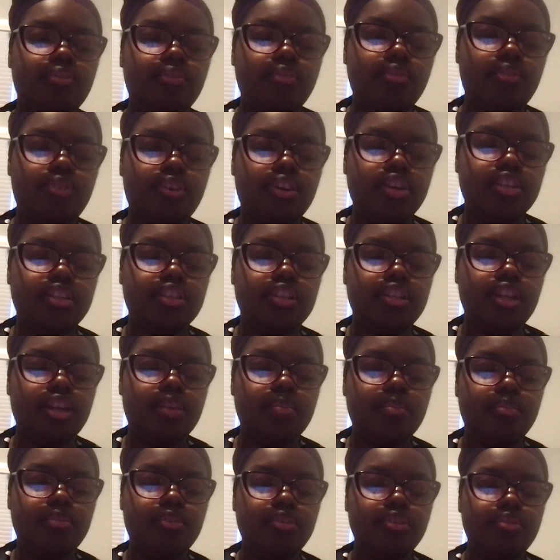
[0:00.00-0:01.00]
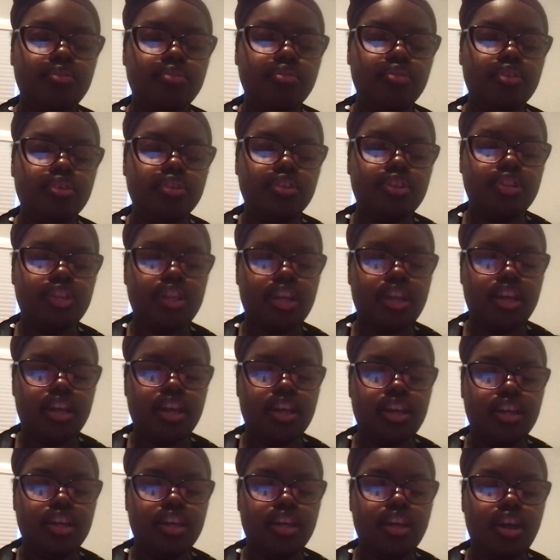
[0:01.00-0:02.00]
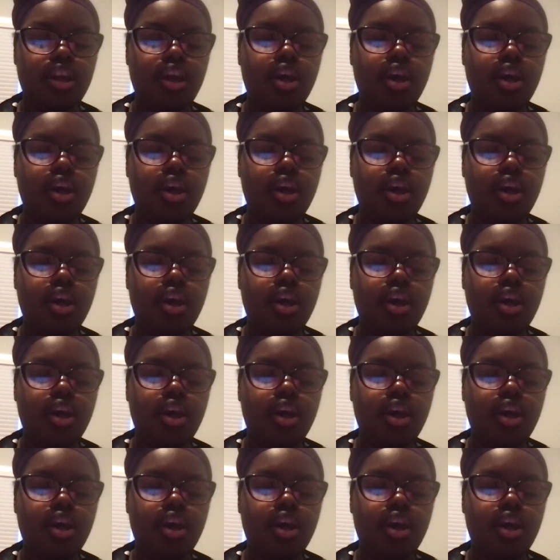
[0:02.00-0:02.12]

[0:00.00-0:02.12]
For example, you could say,